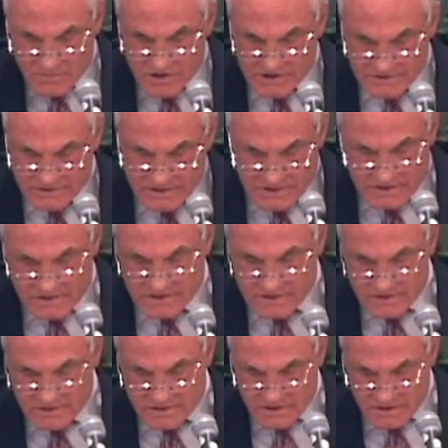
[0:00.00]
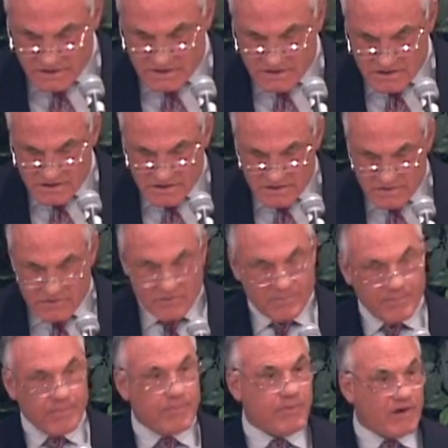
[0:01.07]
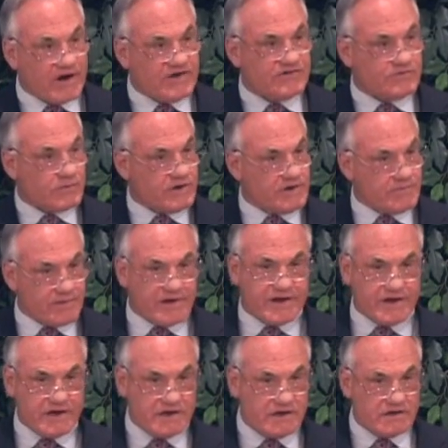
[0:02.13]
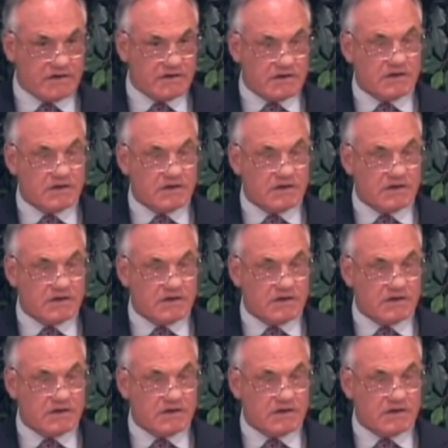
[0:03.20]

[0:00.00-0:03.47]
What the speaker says: But the price we pay